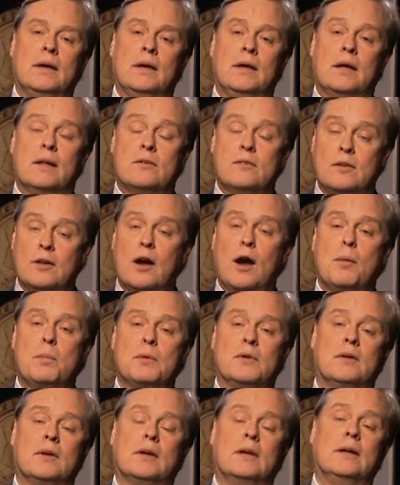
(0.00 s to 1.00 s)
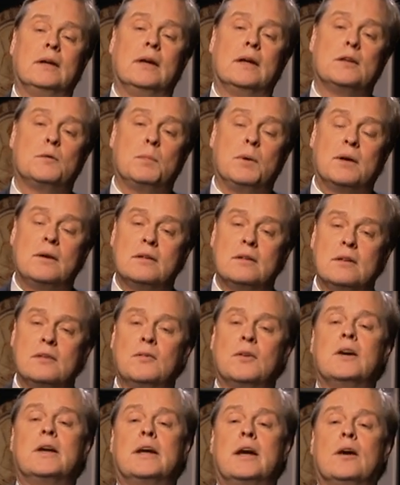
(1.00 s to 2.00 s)
It's the opposite. It's because he's
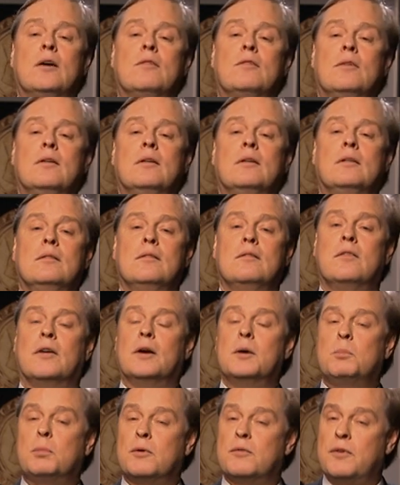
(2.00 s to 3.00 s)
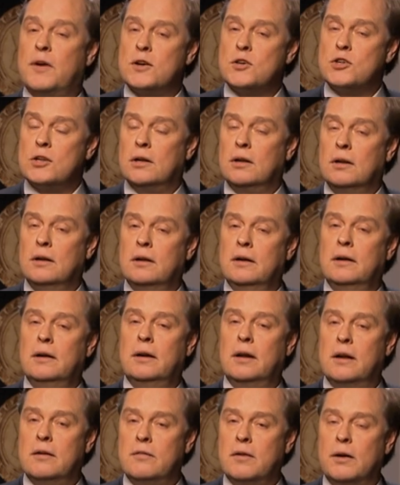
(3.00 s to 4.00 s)
very careful, very professional,
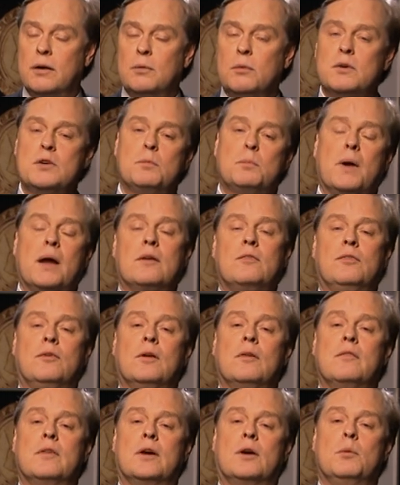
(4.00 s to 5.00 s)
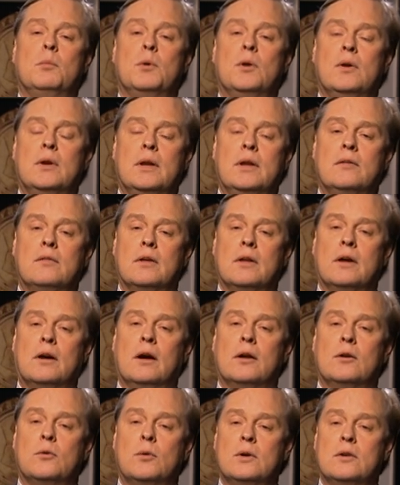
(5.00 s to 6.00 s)
and very respectful of the communities and the
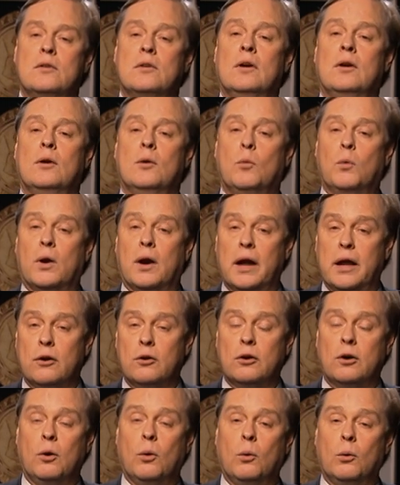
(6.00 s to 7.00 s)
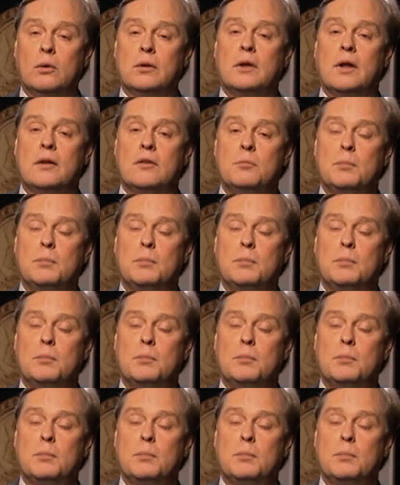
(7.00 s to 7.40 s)
countries where Energold does